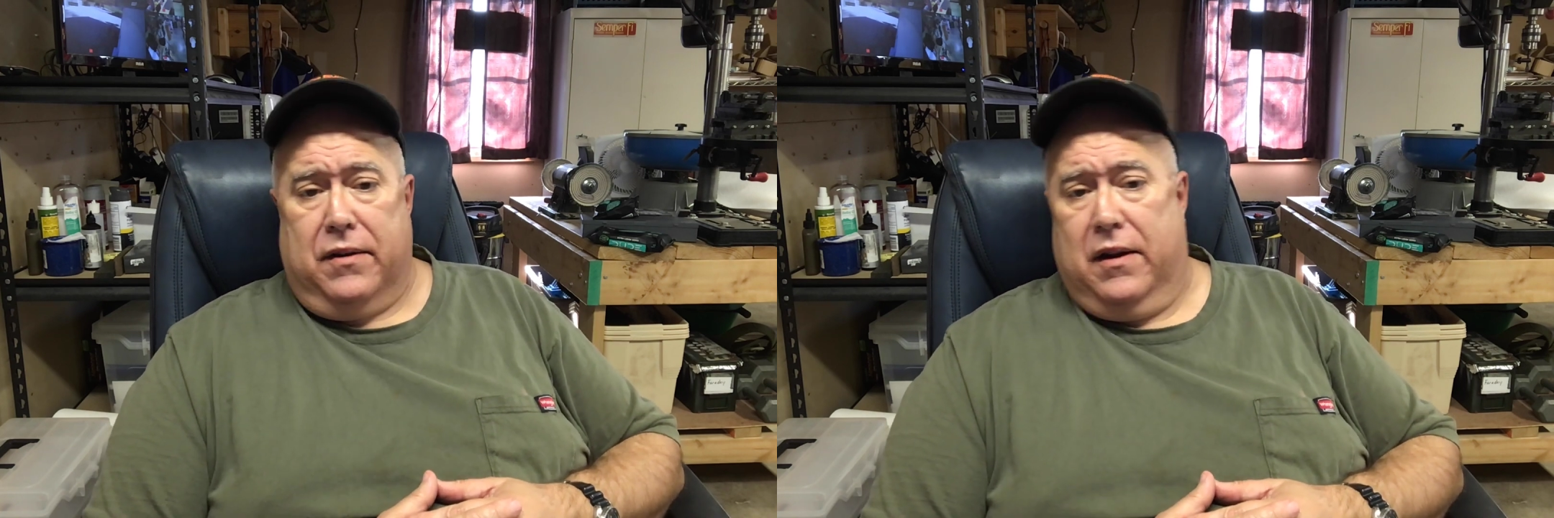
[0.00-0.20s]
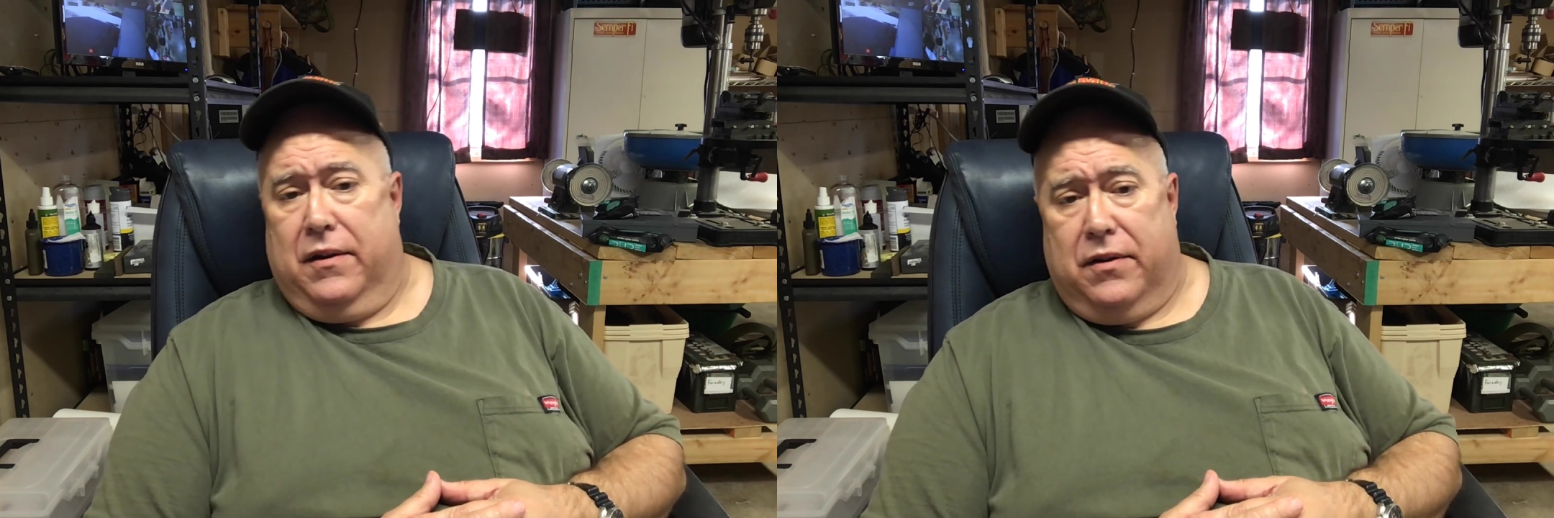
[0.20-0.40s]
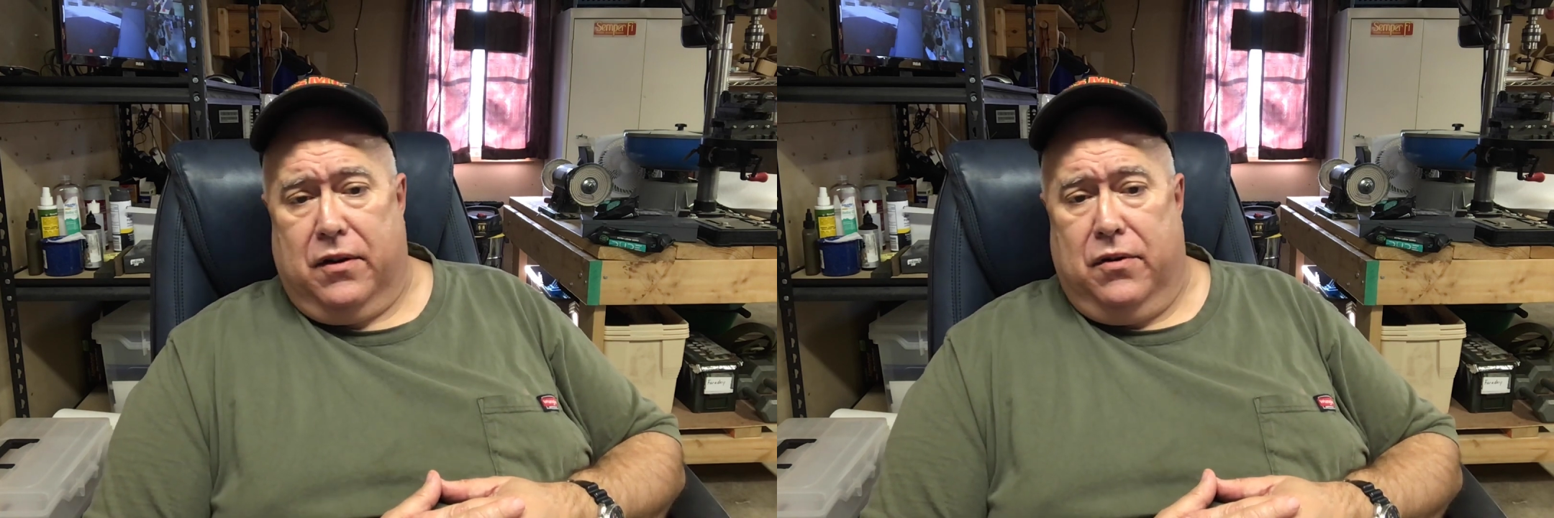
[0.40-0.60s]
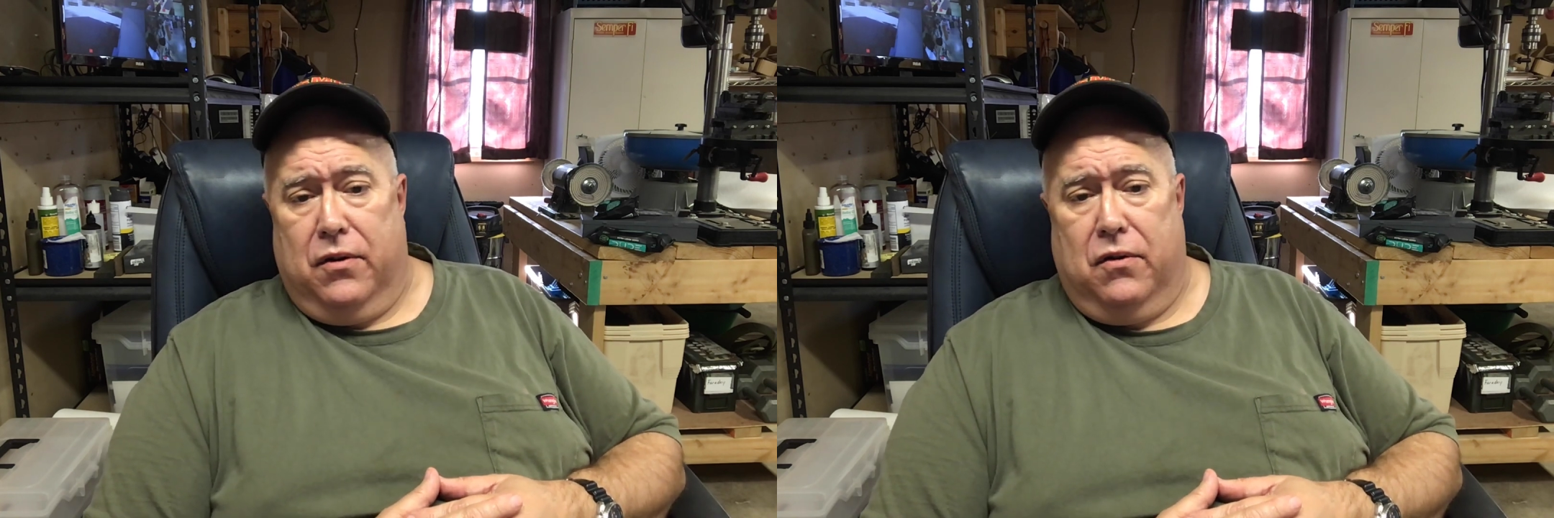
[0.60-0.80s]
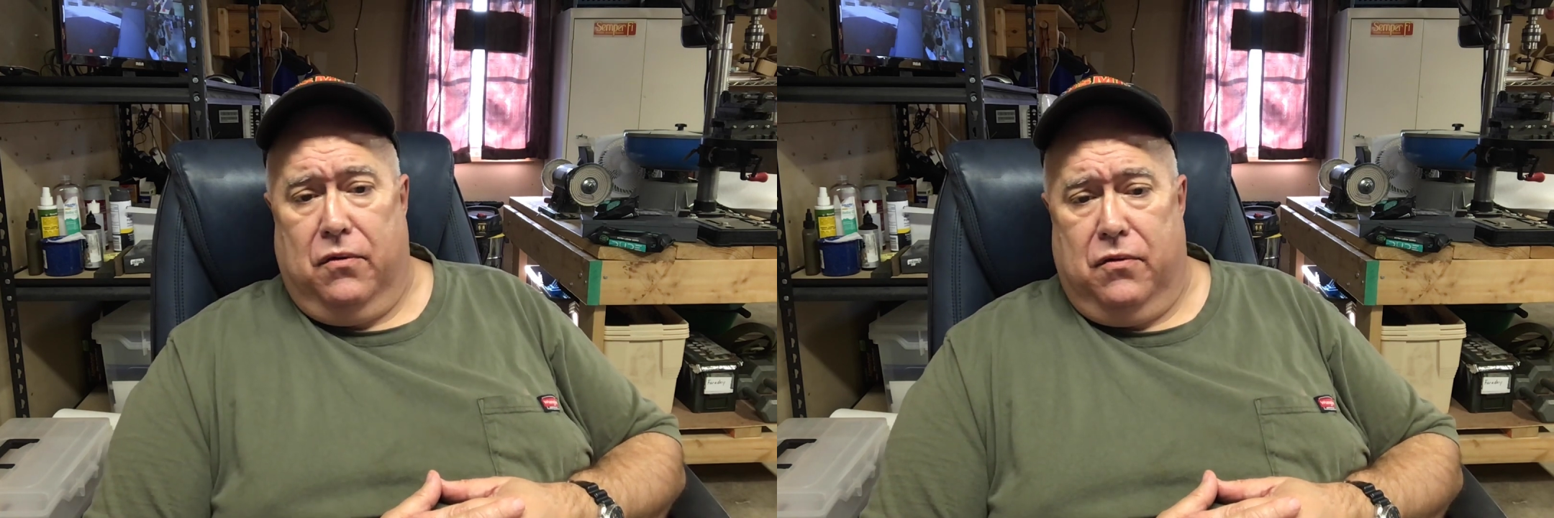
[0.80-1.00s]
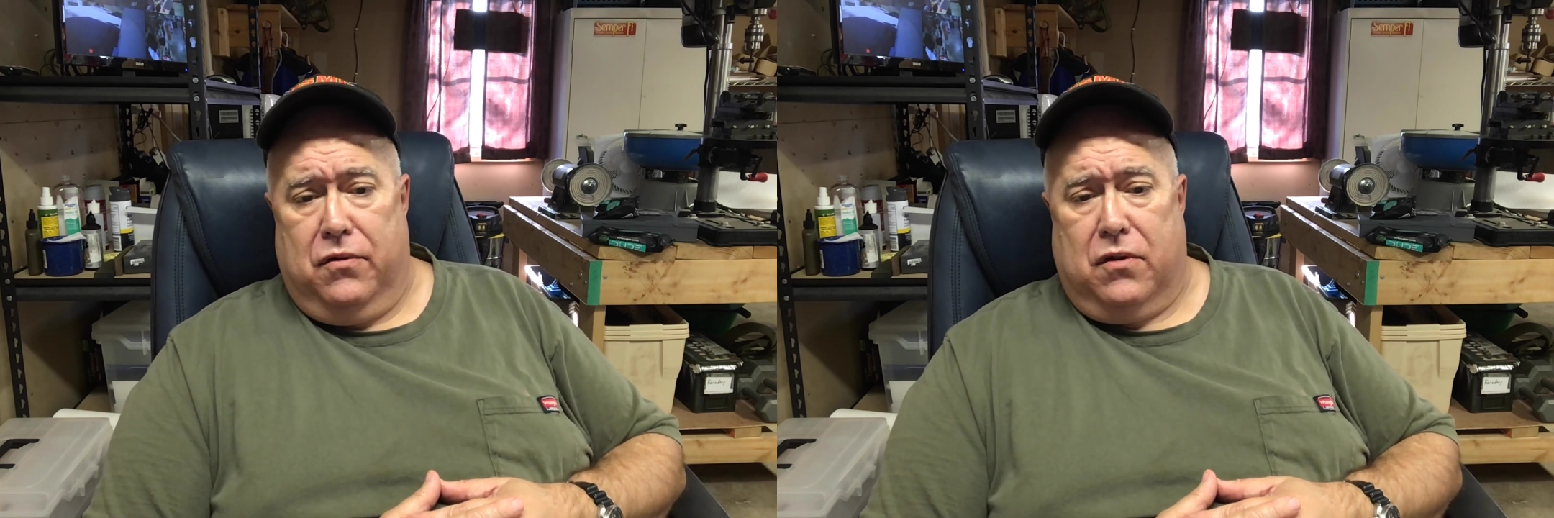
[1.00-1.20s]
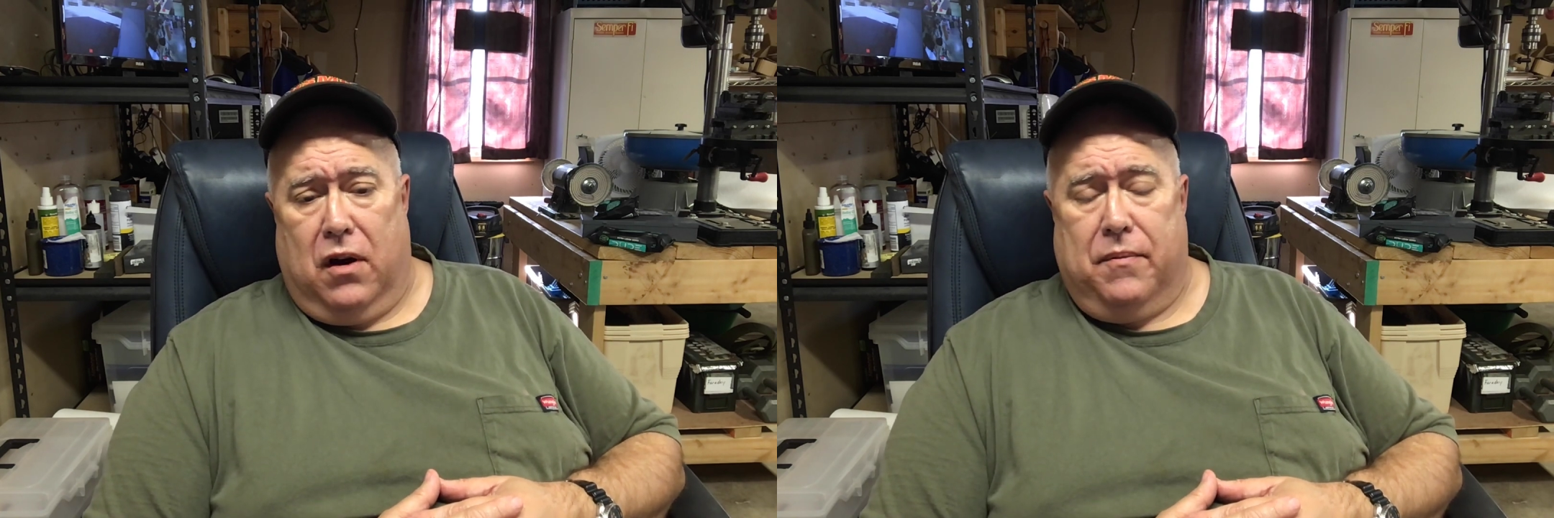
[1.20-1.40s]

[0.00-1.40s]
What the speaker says: And it's talk